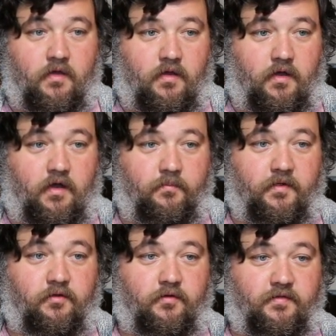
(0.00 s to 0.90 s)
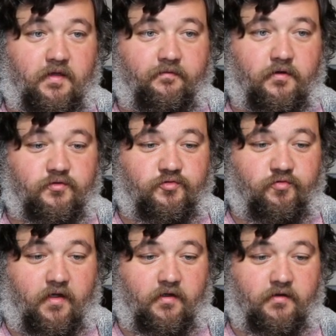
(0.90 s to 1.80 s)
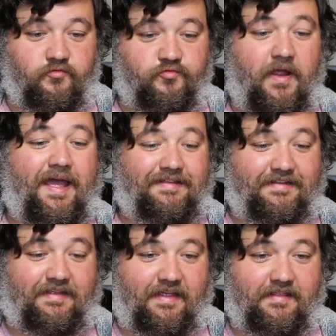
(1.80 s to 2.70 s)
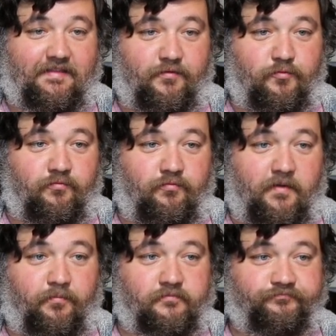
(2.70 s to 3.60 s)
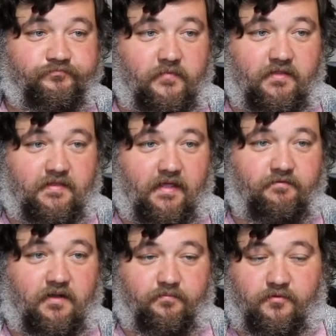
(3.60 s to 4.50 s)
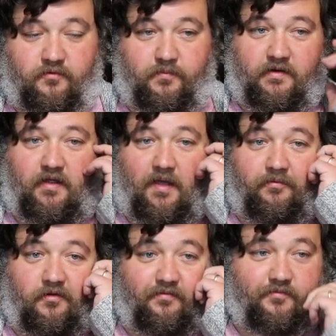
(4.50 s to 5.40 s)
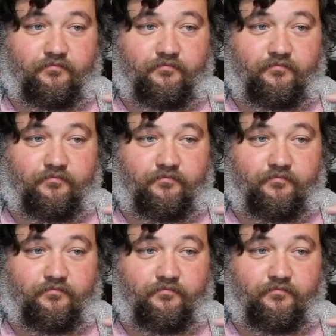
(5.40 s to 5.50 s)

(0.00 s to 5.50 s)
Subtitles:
And you can see I've already dragged it into Reaper and saved it up. So it's been copied over.